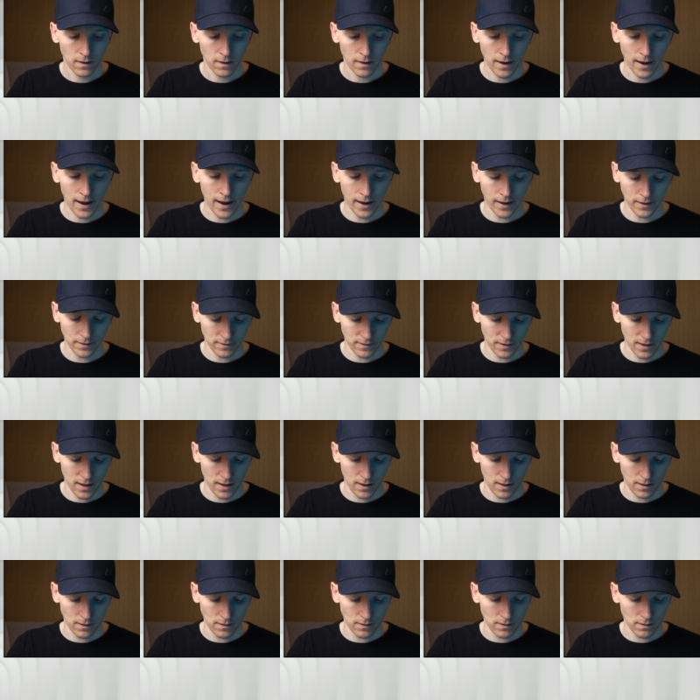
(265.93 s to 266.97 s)
and
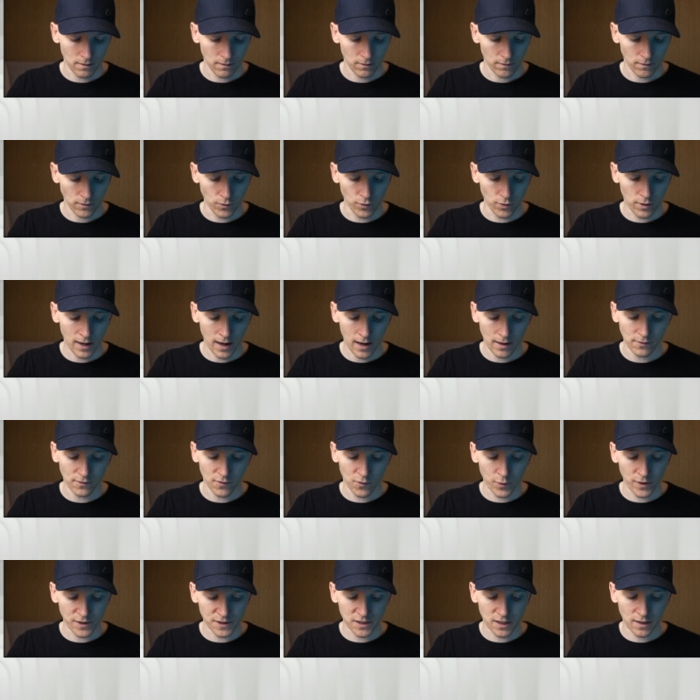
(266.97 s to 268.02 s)
then you can
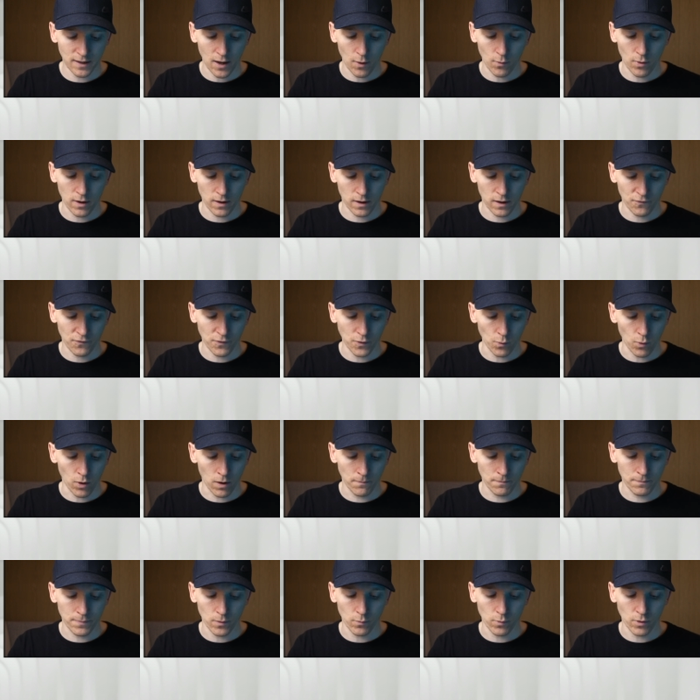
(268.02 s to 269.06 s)
switch to network if you
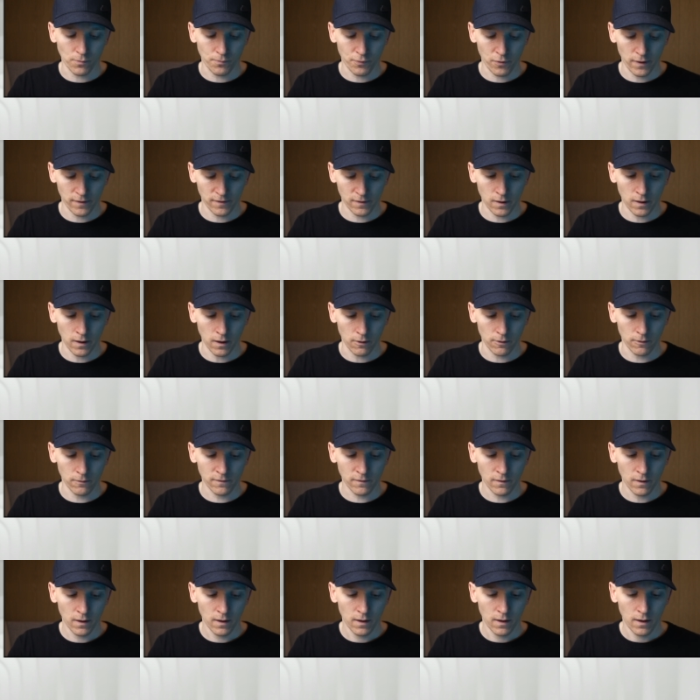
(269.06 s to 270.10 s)
want, but we'll press
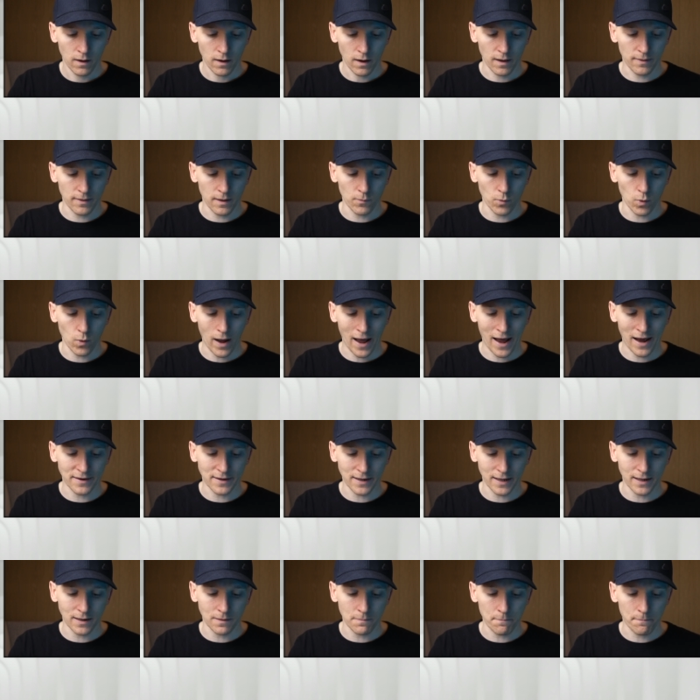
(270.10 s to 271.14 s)
close. And then we'll add
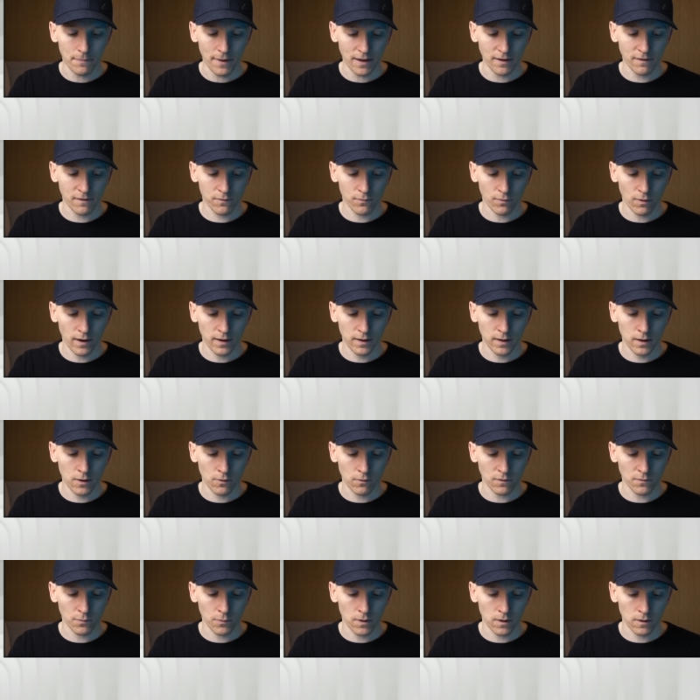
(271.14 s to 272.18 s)
in Base right here
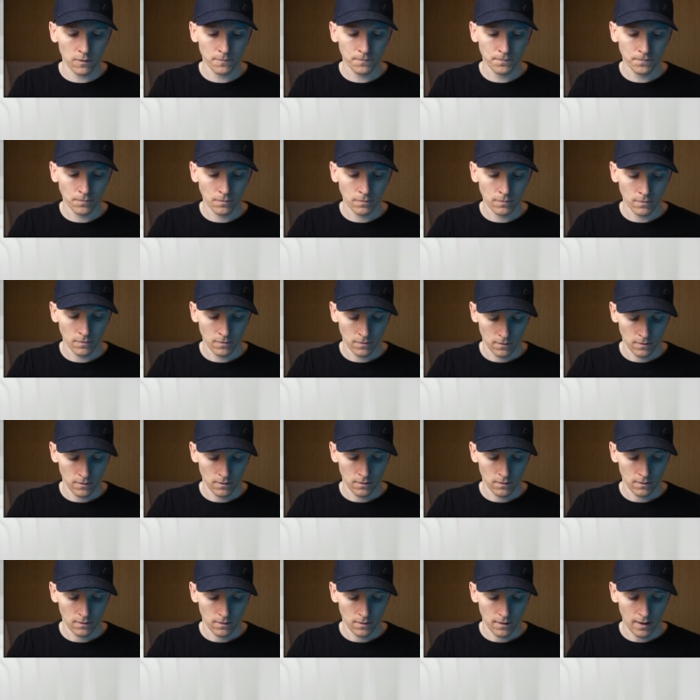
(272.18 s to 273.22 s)
as well
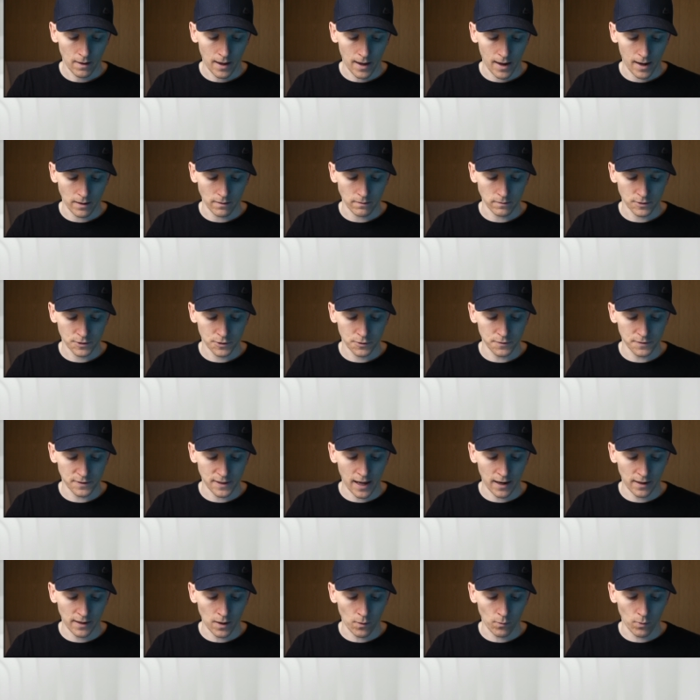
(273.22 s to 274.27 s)
and choose
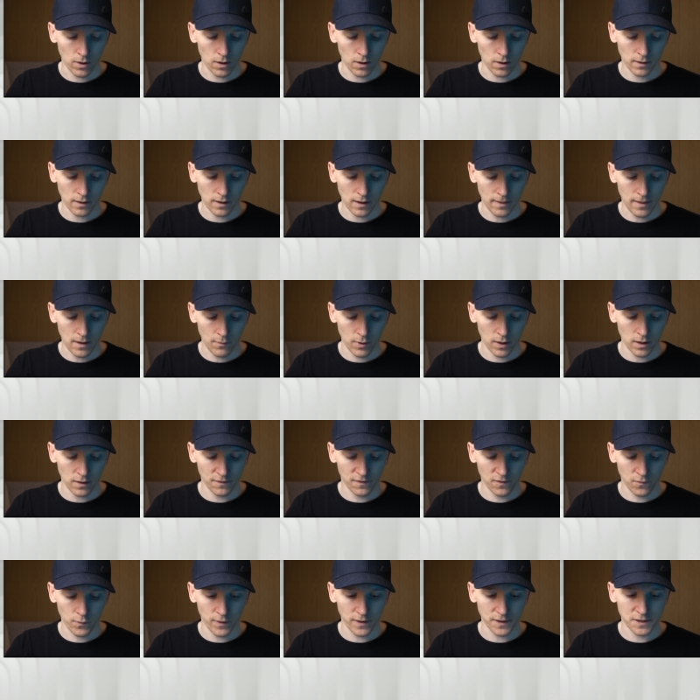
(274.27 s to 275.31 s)
that network. And then we're going to
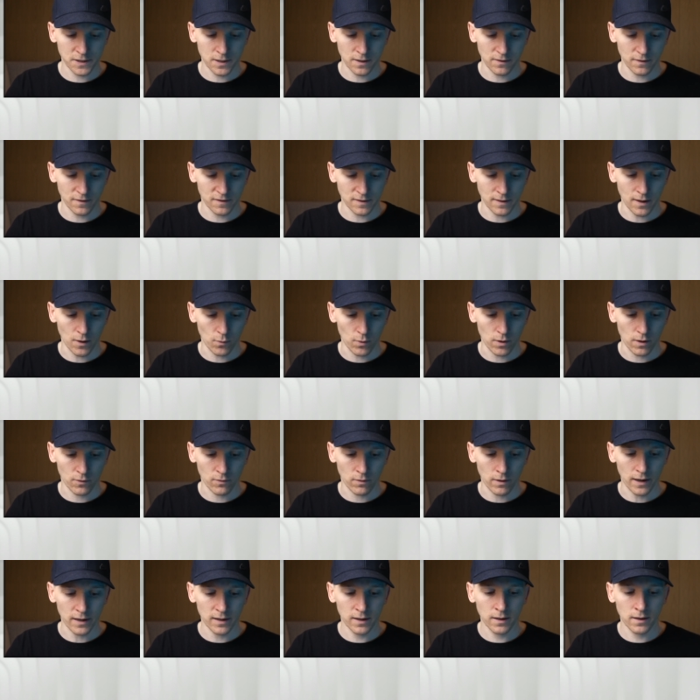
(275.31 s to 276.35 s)
switch to this network
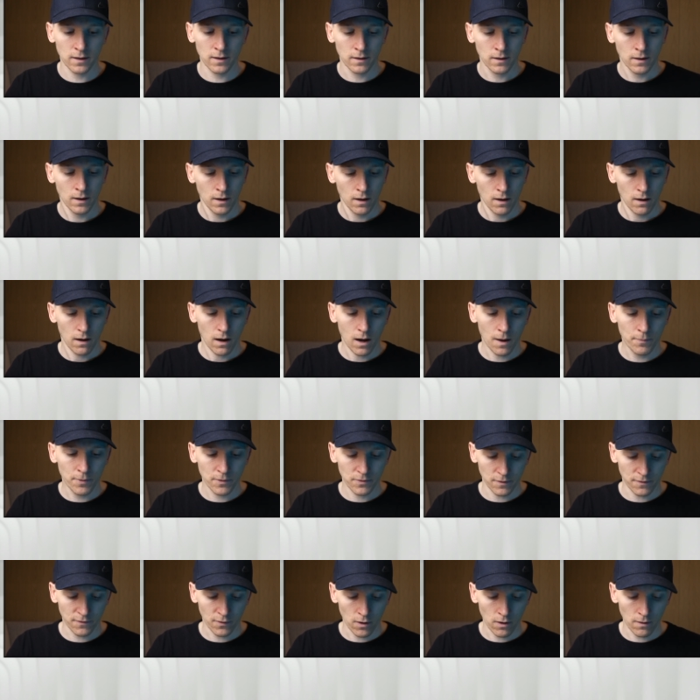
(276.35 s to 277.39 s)
right here. Up at
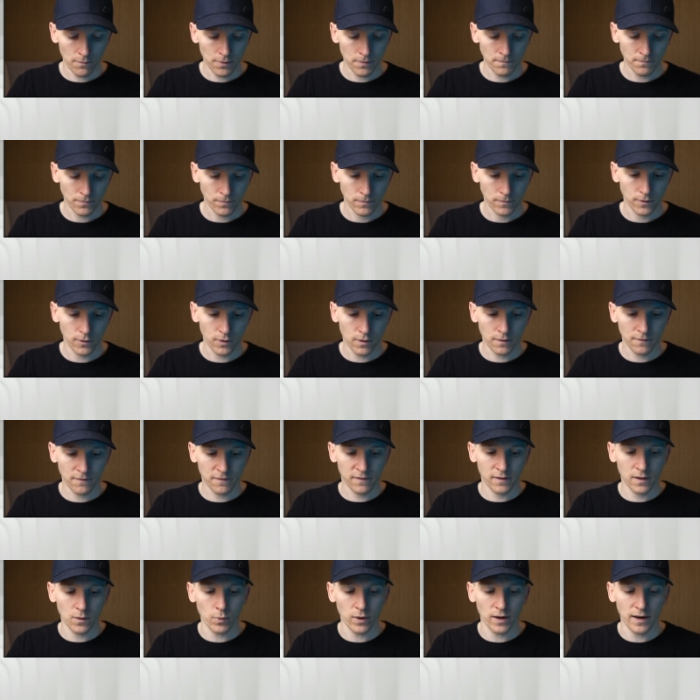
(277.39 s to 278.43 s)
the top, you can
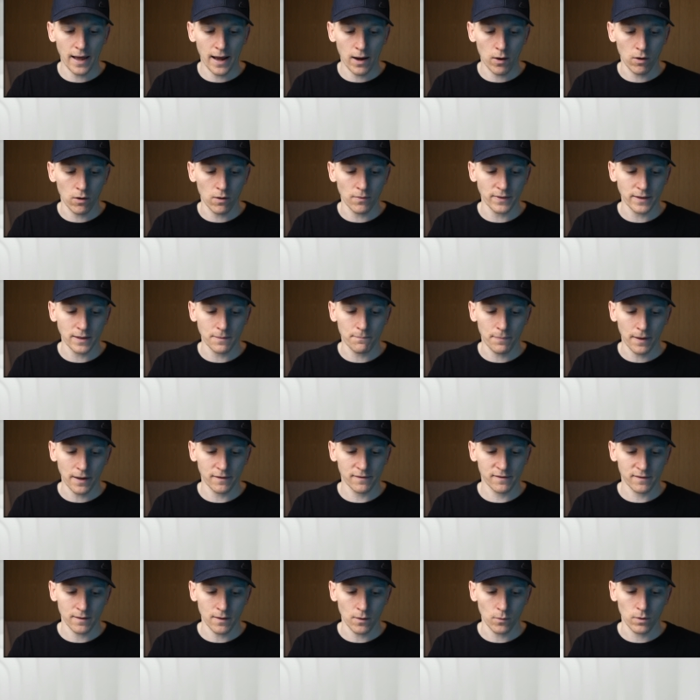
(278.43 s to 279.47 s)
see we're now on the
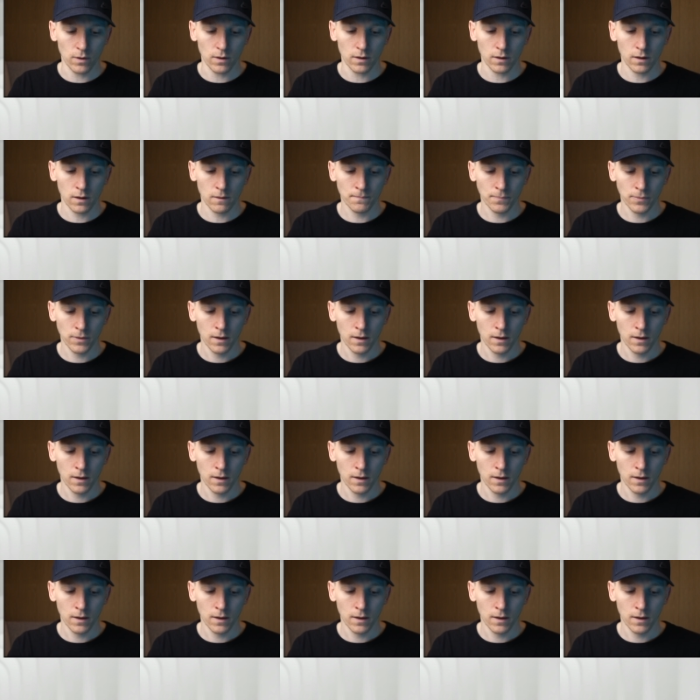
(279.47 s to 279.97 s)
Base network.